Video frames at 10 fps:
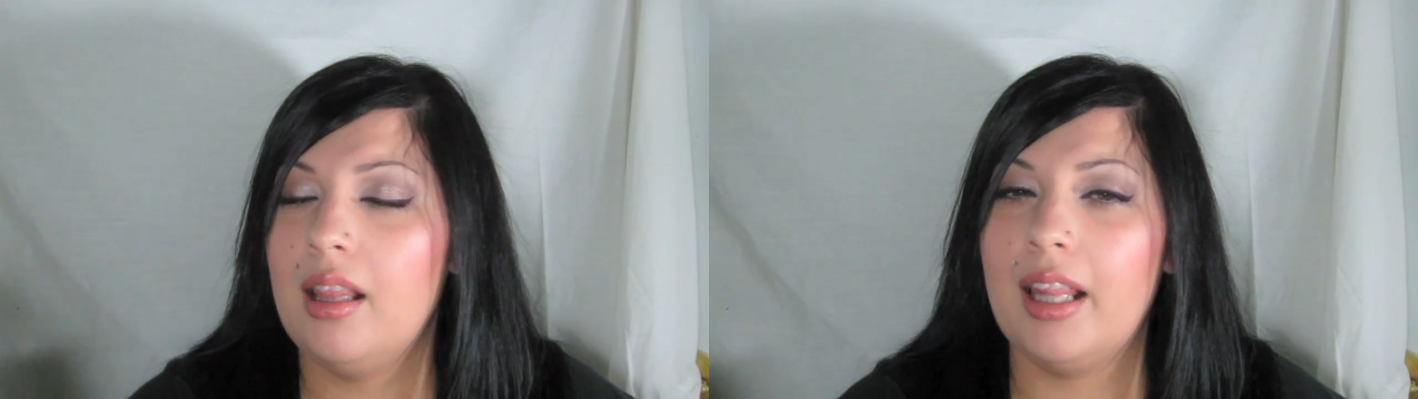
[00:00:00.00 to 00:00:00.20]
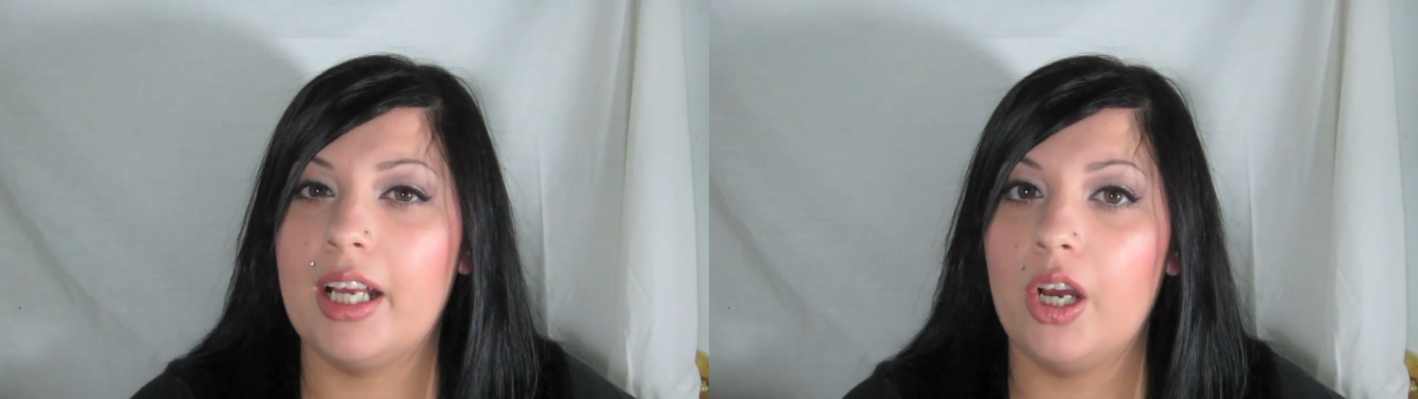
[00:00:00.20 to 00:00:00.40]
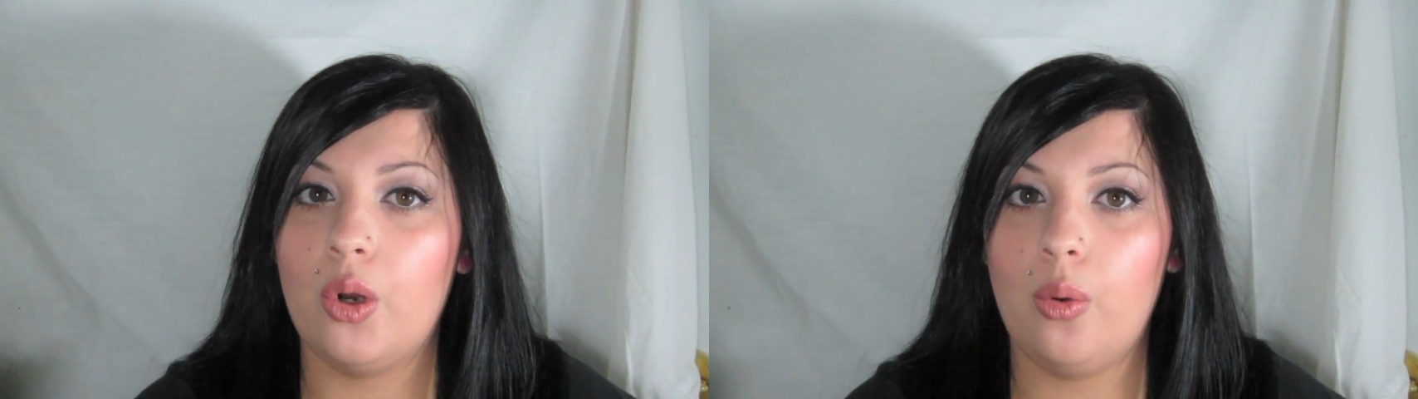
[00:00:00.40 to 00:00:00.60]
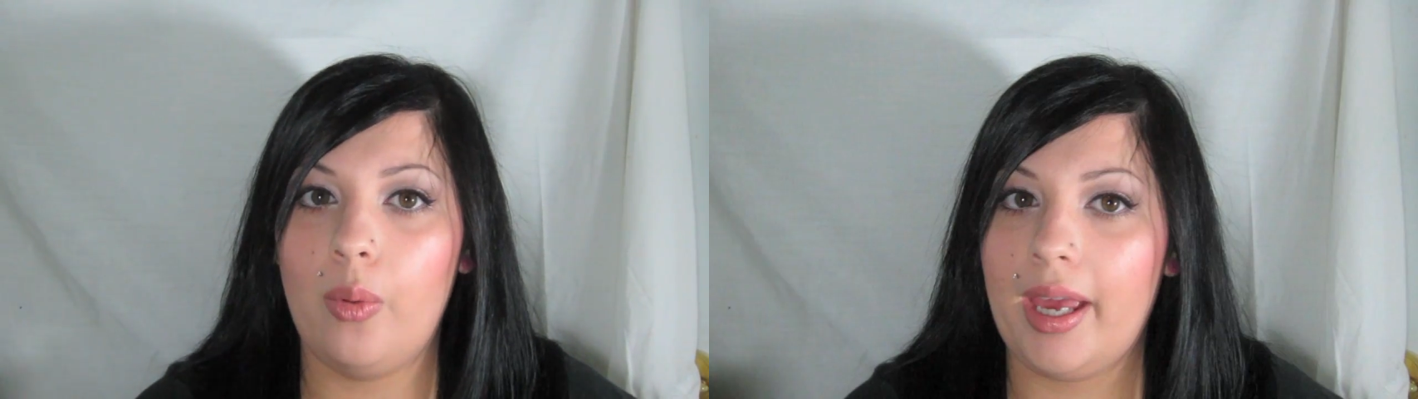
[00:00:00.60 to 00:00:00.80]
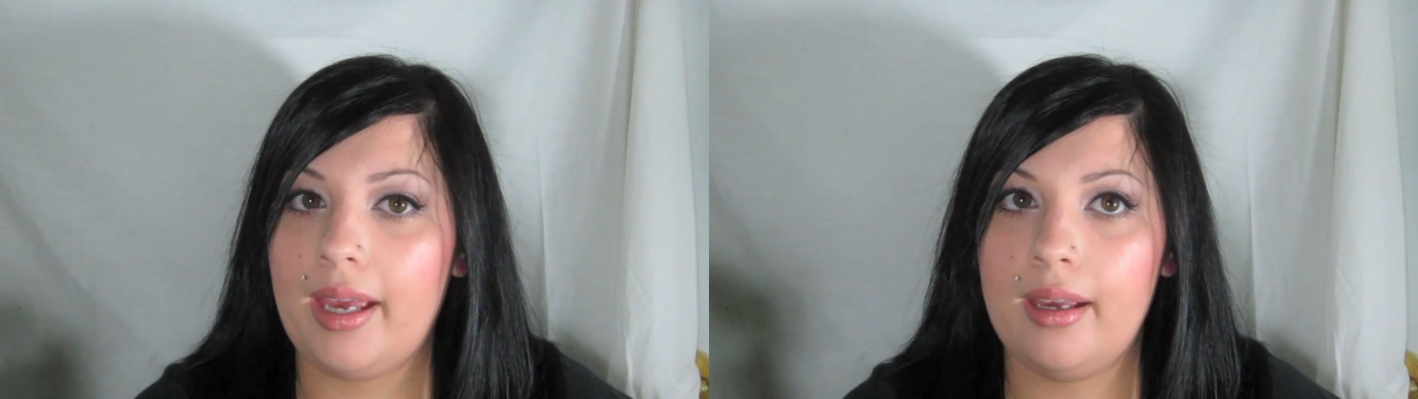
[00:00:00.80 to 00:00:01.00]
like a
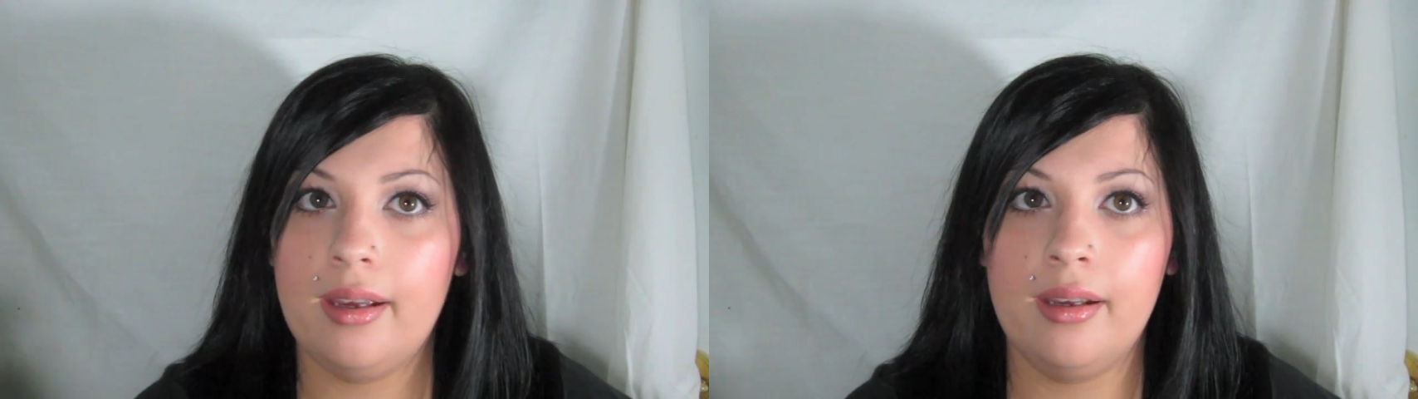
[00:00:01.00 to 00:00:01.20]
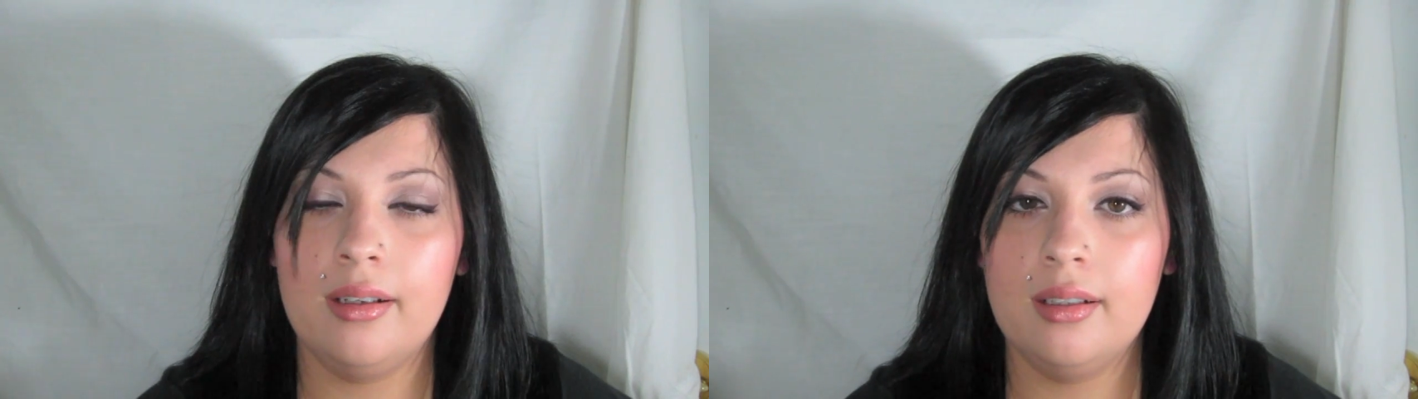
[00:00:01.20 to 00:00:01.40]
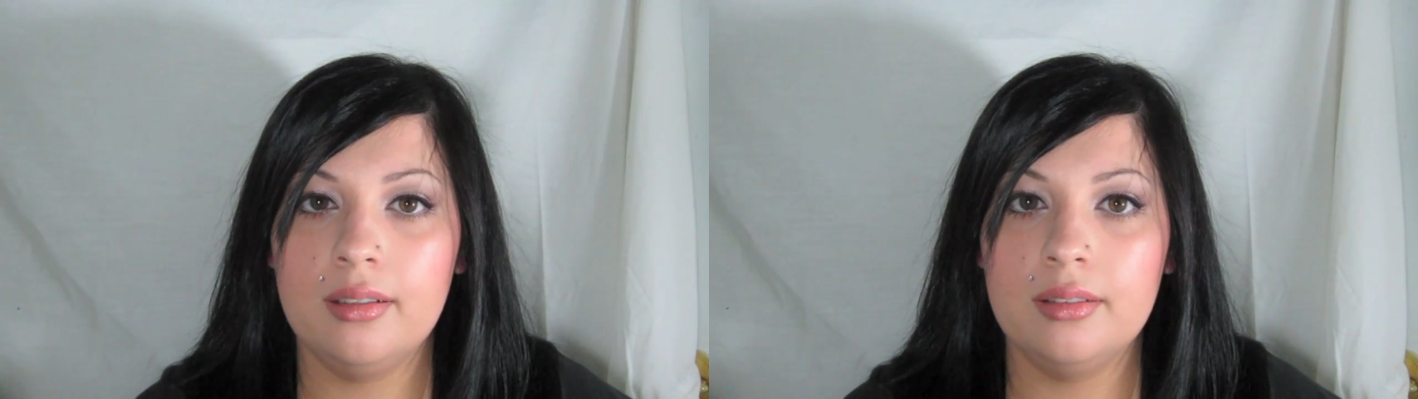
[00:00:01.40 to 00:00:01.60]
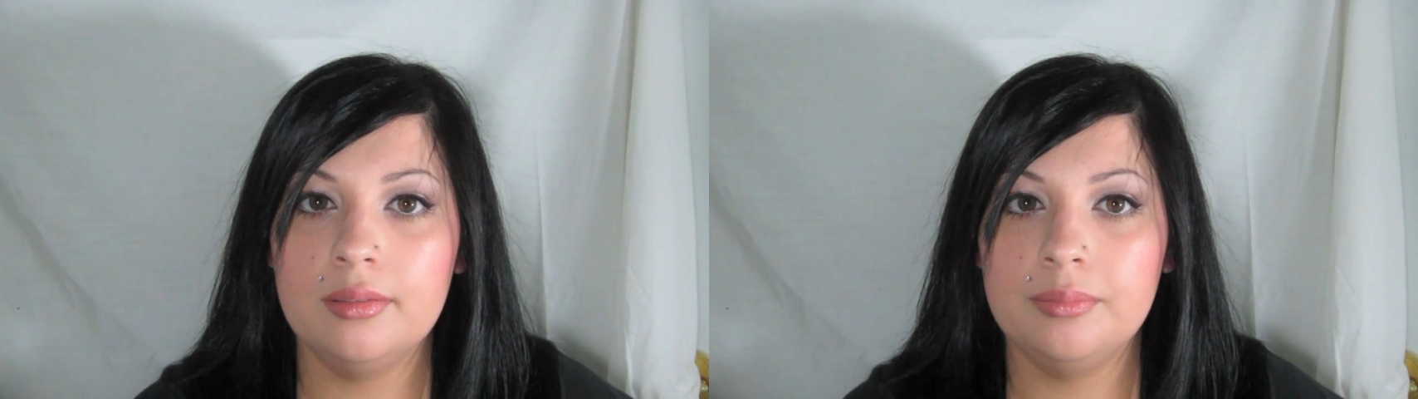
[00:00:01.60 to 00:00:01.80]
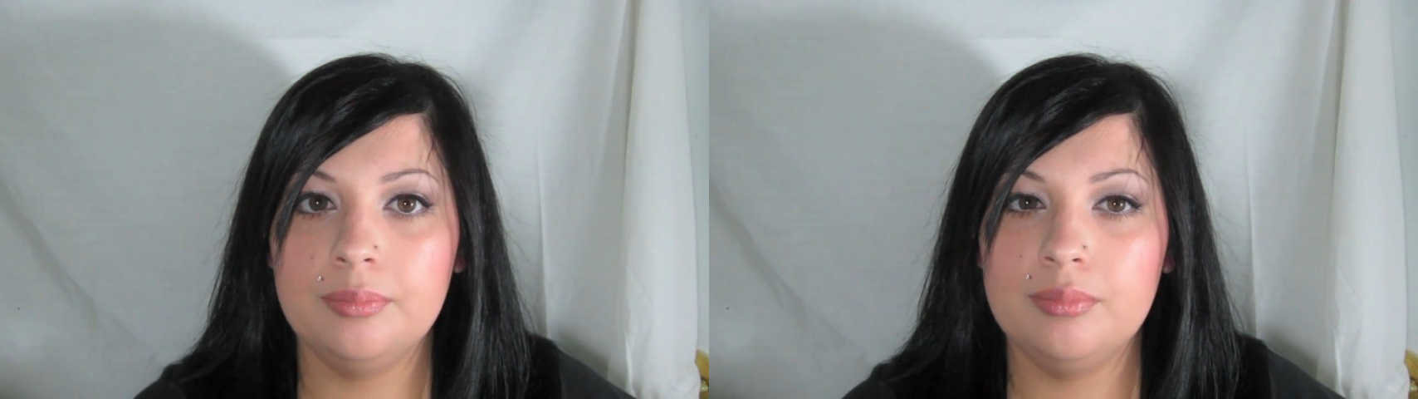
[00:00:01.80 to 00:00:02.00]
quick,
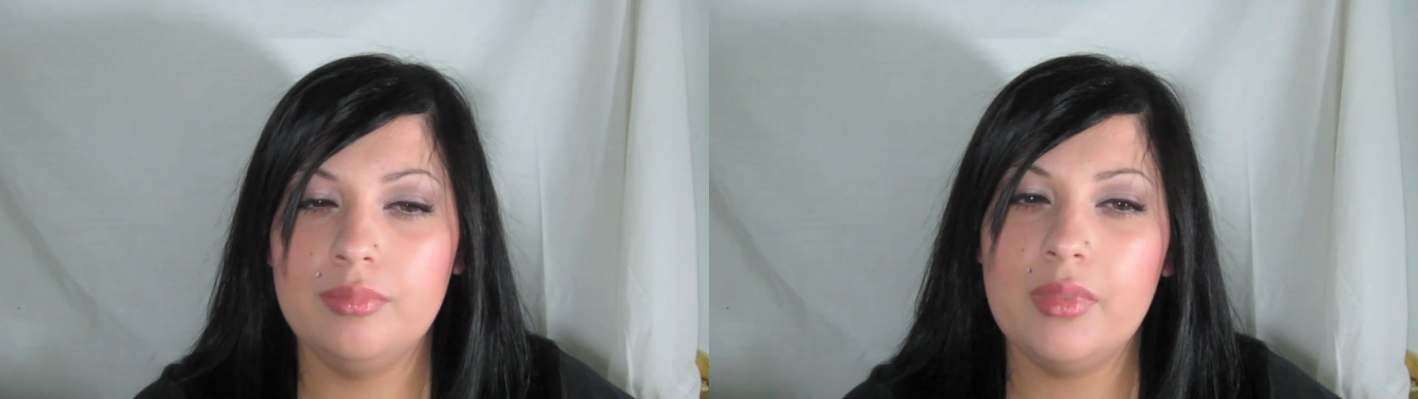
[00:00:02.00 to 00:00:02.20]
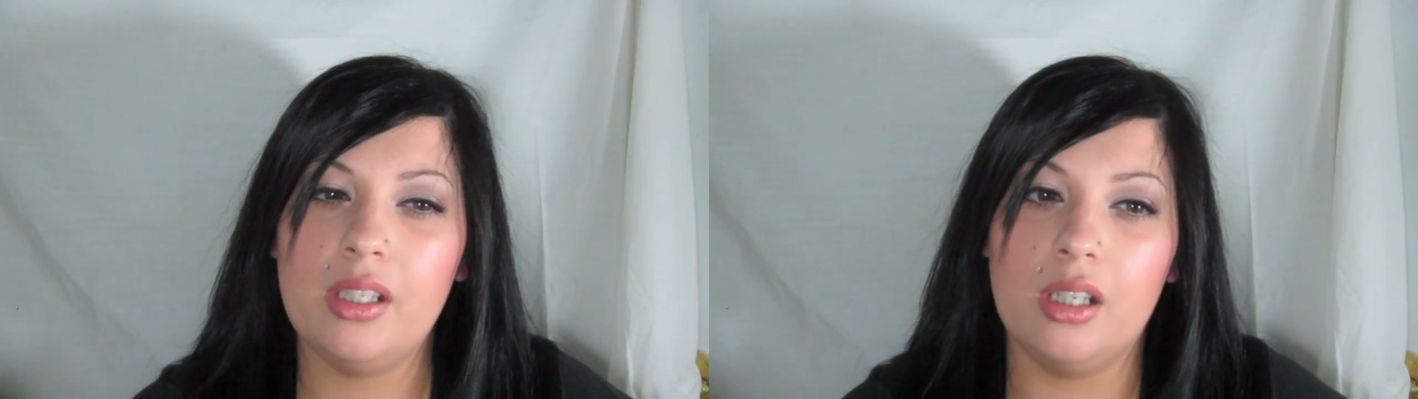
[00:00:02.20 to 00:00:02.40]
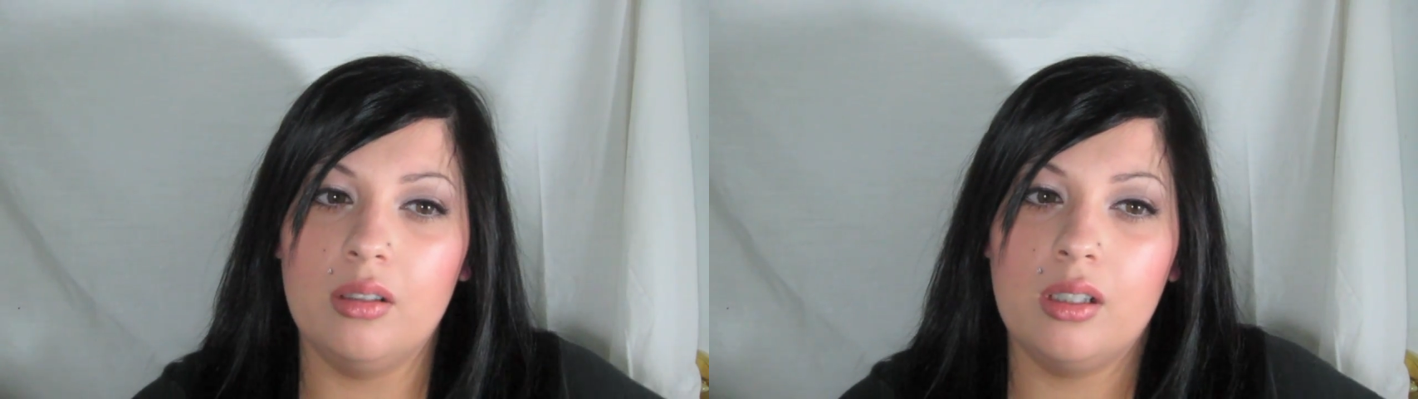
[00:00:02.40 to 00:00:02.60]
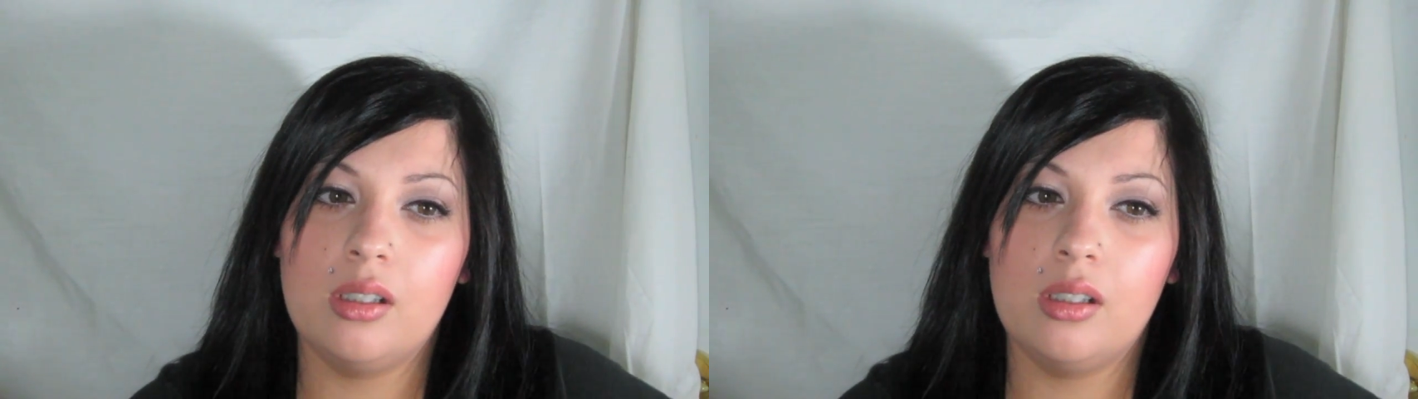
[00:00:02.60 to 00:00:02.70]
a